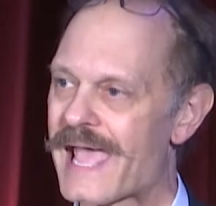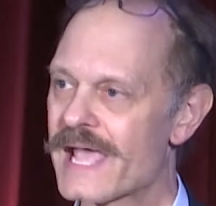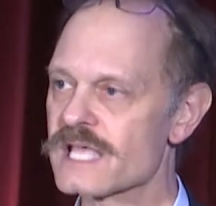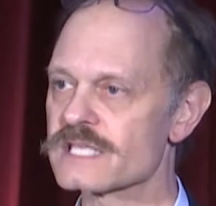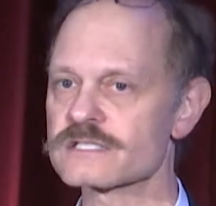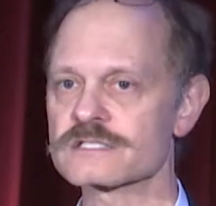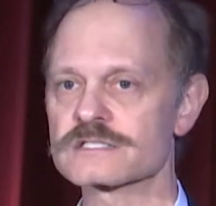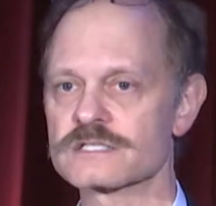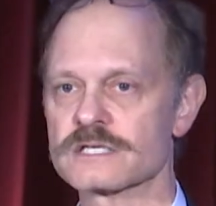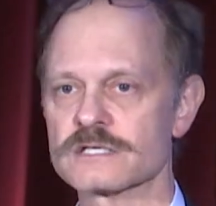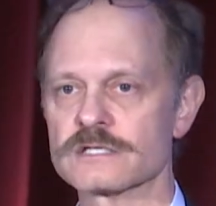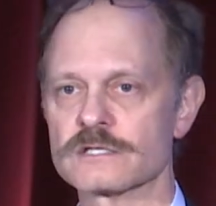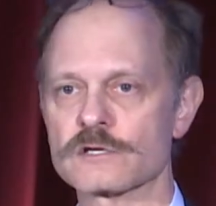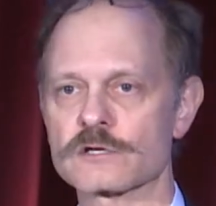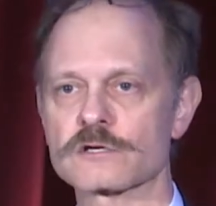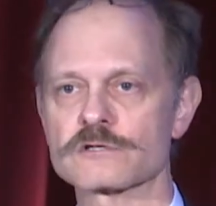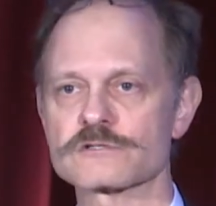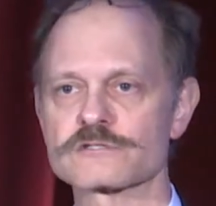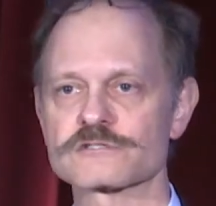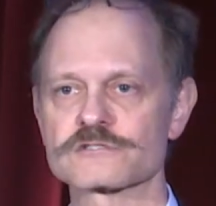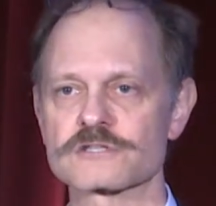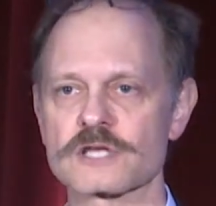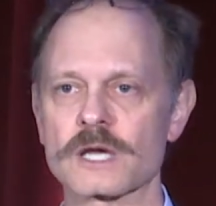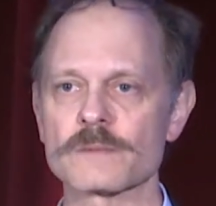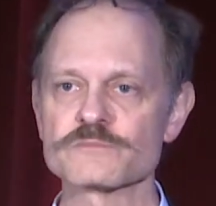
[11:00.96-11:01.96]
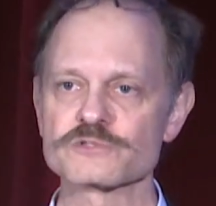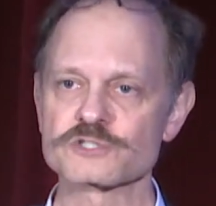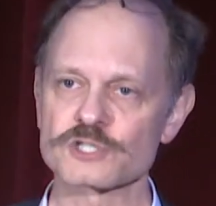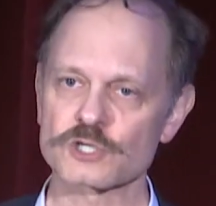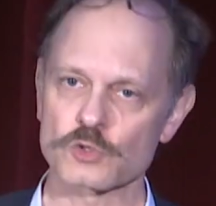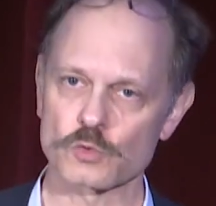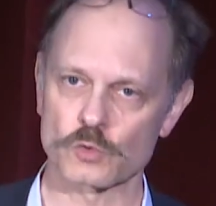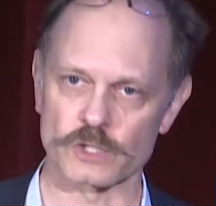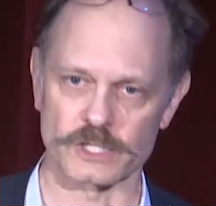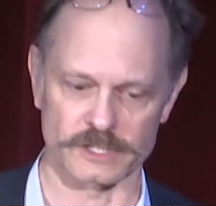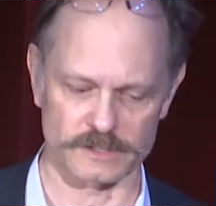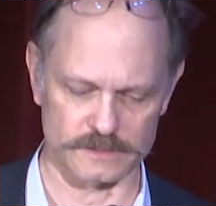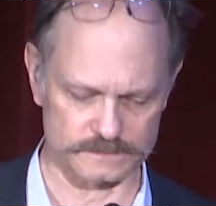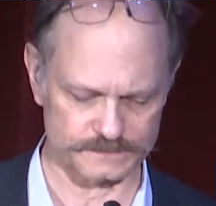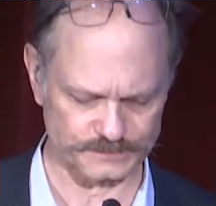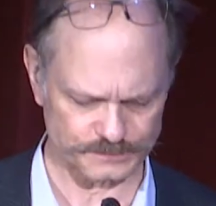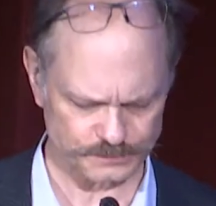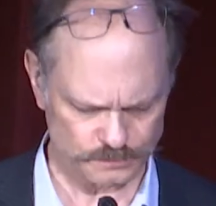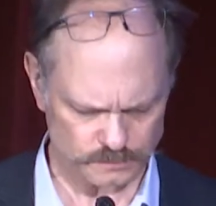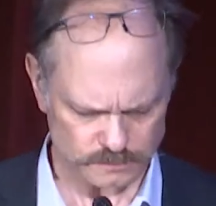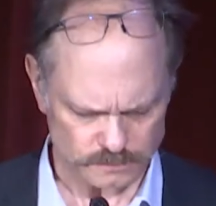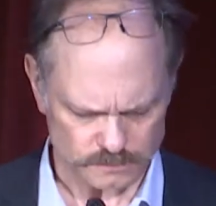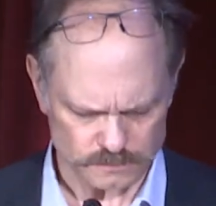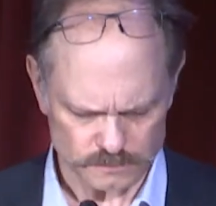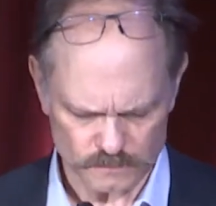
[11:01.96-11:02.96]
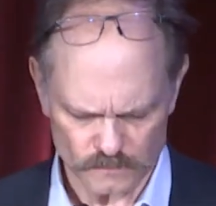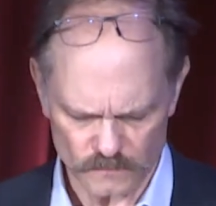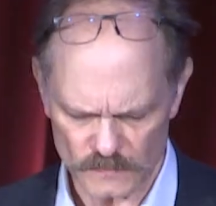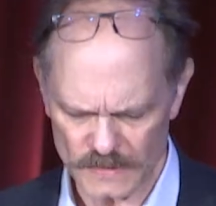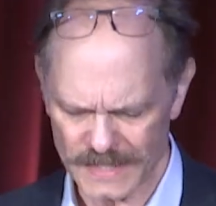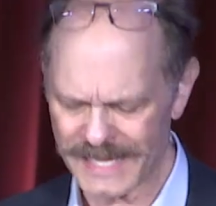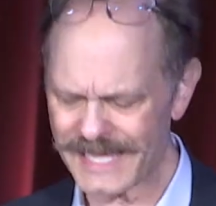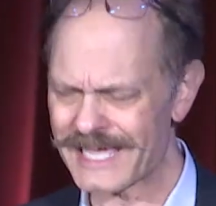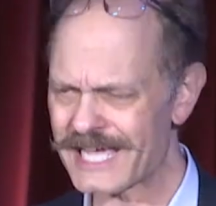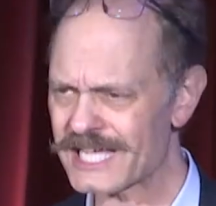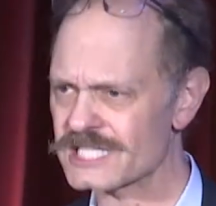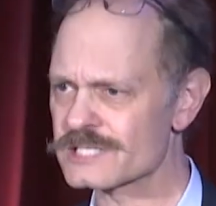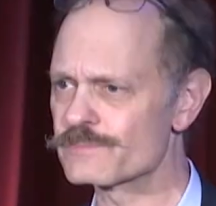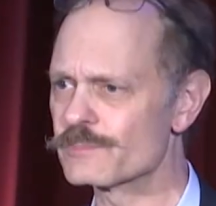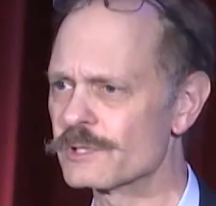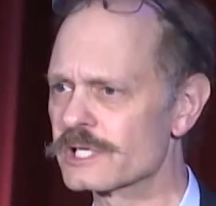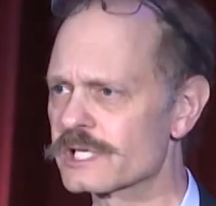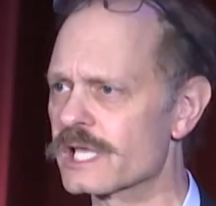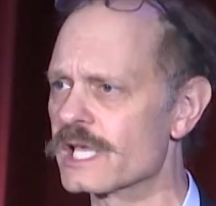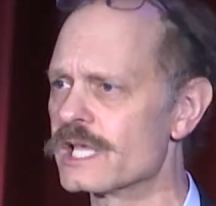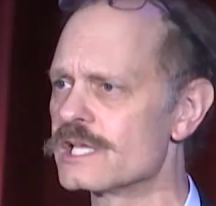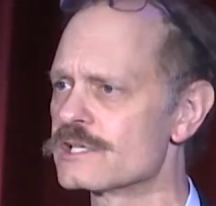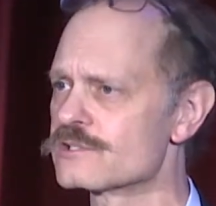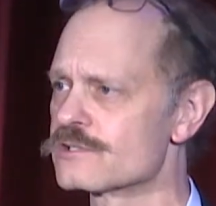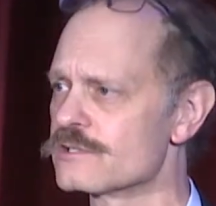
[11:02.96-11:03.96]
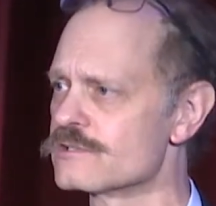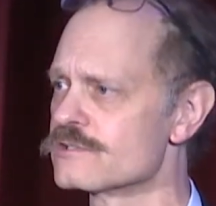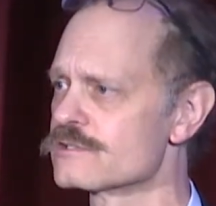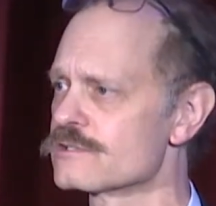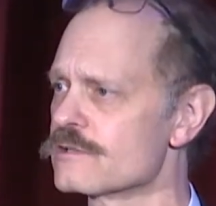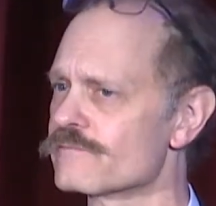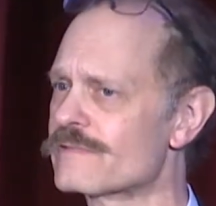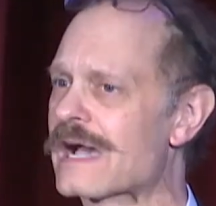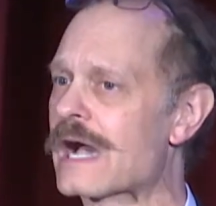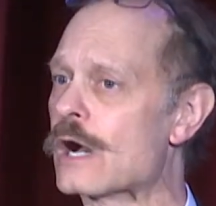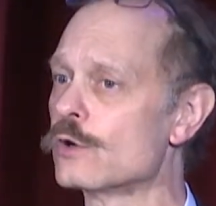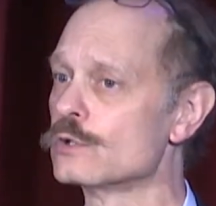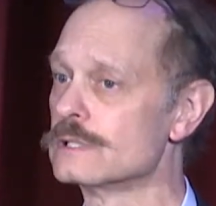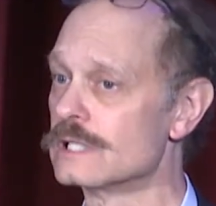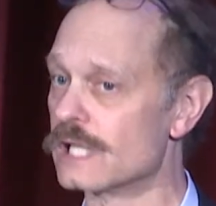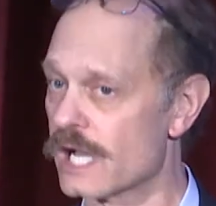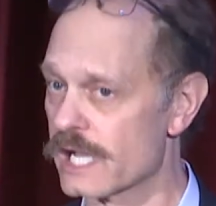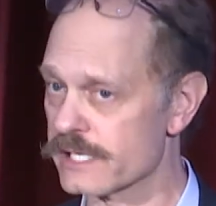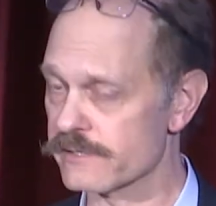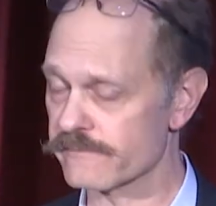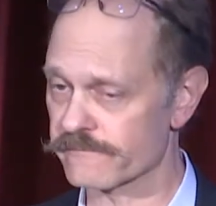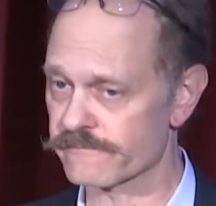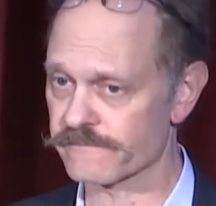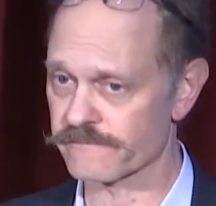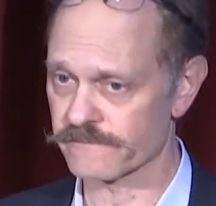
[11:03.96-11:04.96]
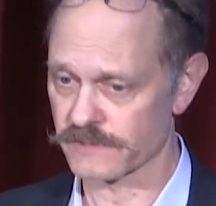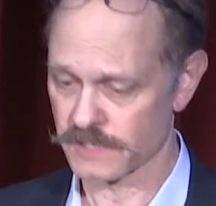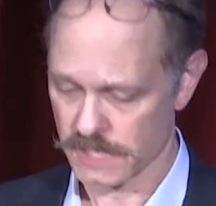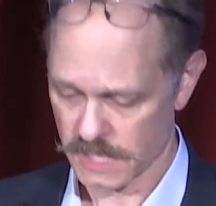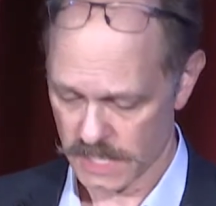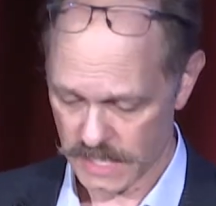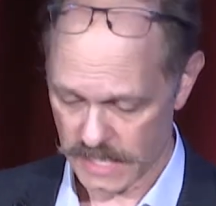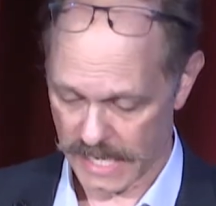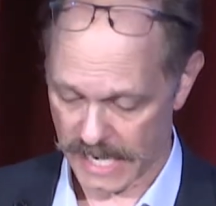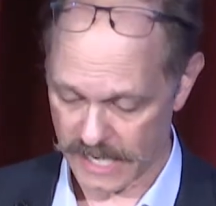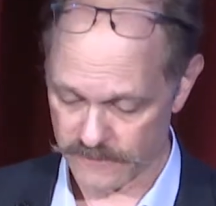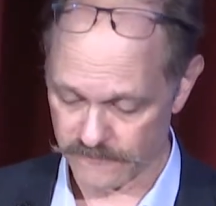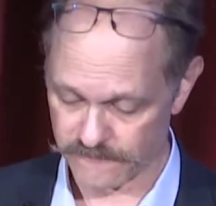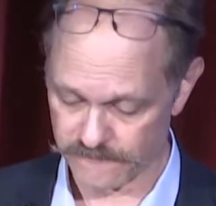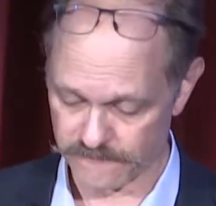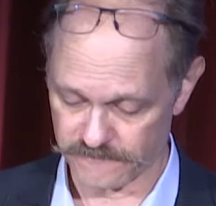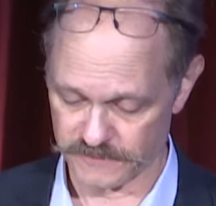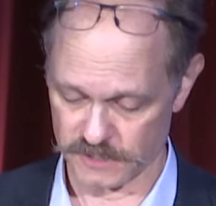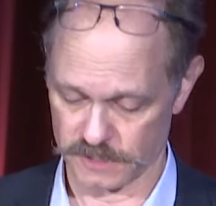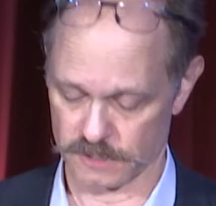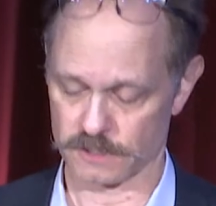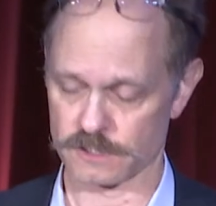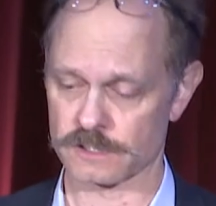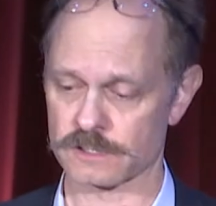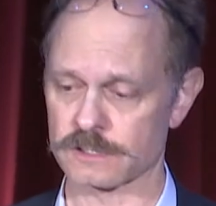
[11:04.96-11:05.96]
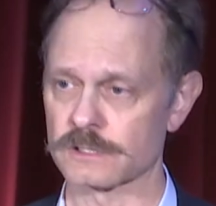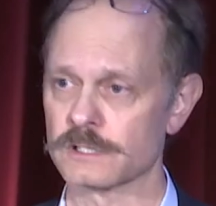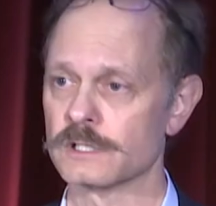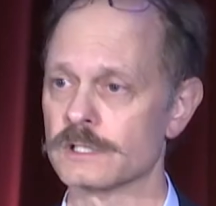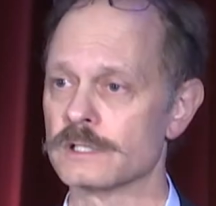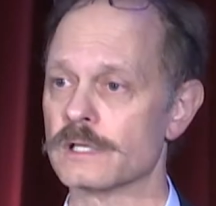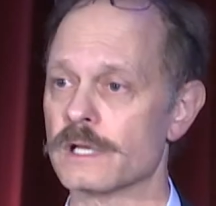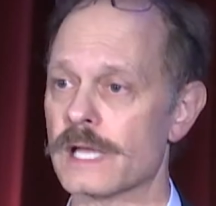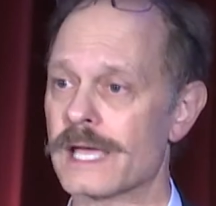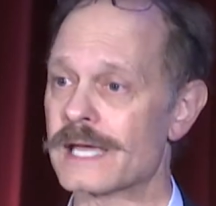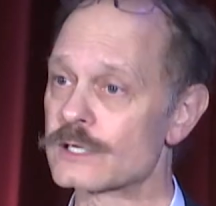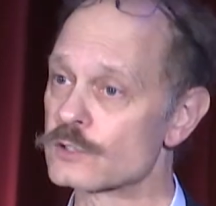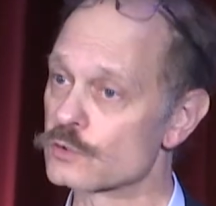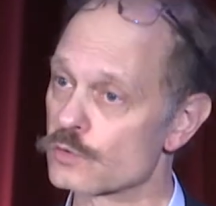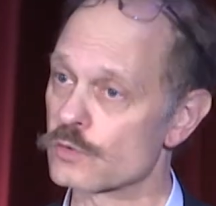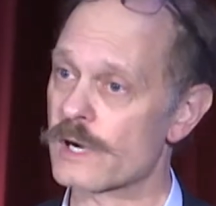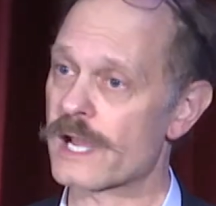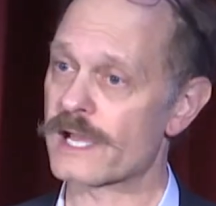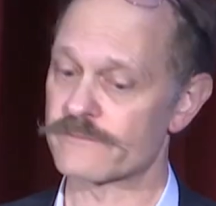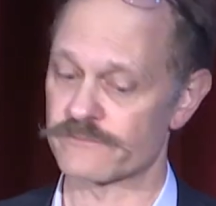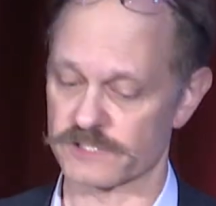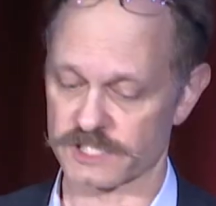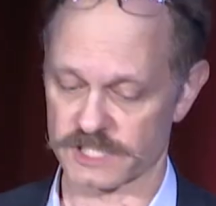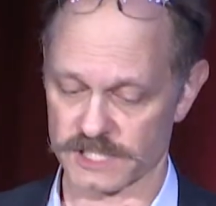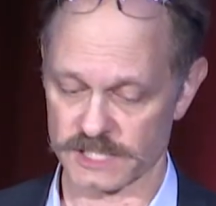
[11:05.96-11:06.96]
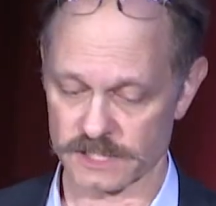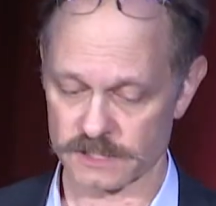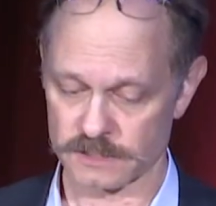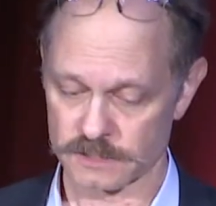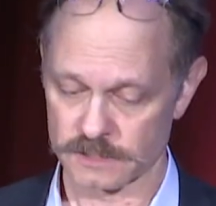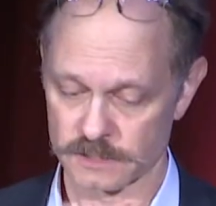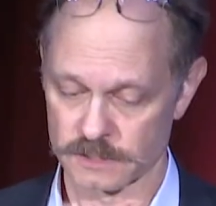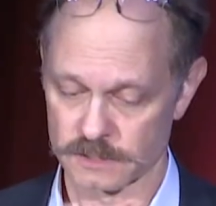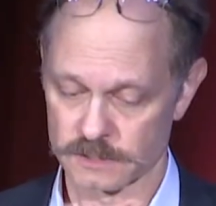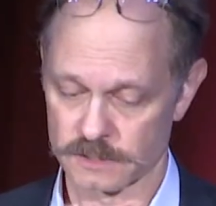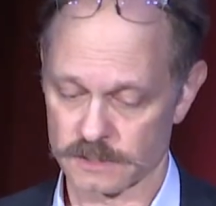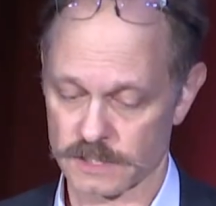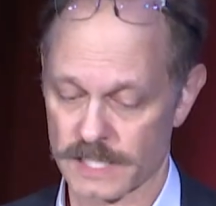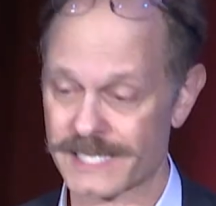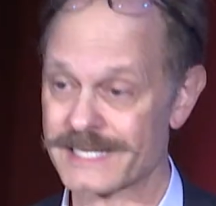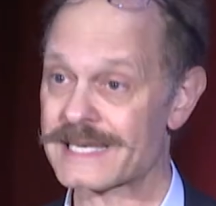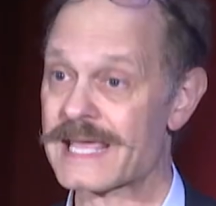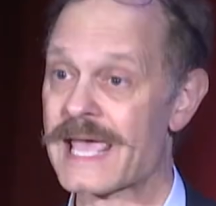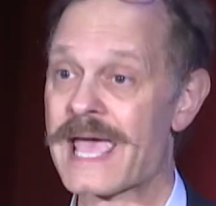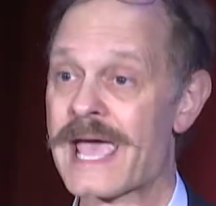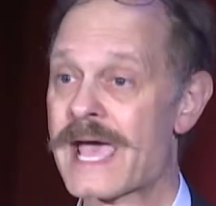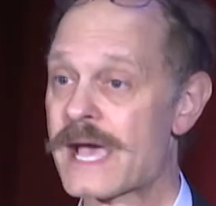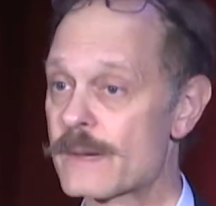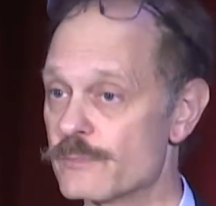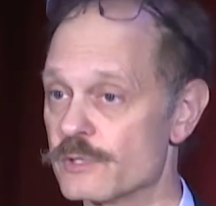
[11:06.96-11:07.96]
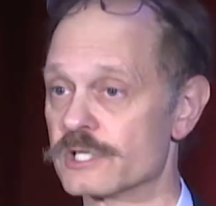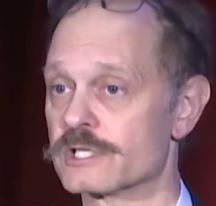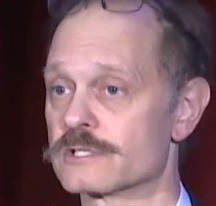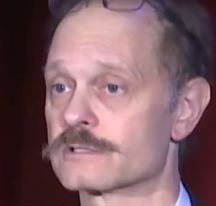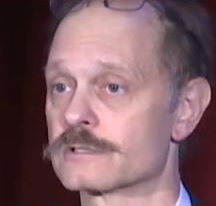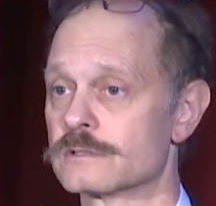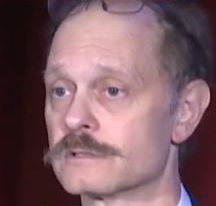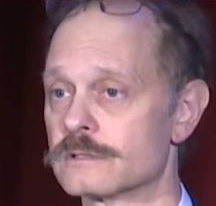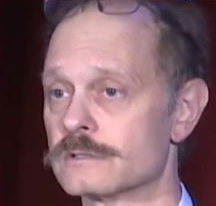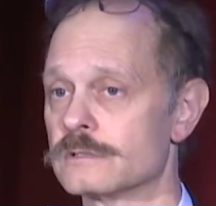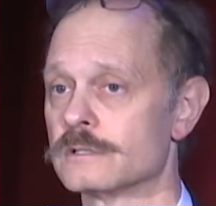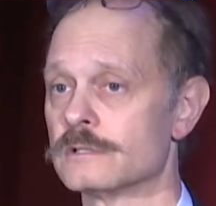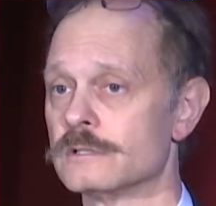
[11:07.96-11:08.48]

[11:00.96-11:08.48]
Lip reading: as did her subsequent explications of how life and fear and gravity and habit